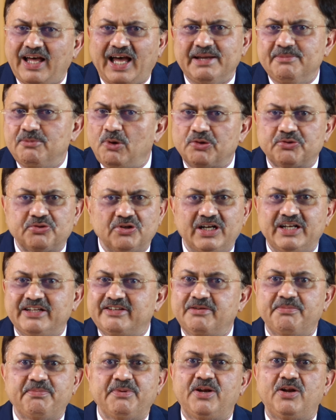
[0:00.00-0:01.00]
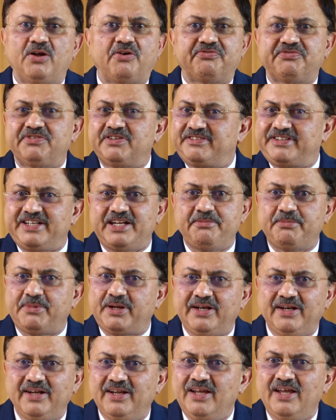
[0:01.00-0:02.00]
I am also a disciple of
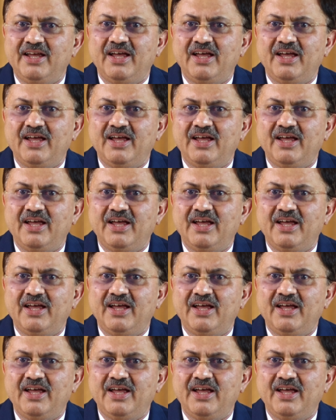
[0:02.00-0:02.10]
Steinman.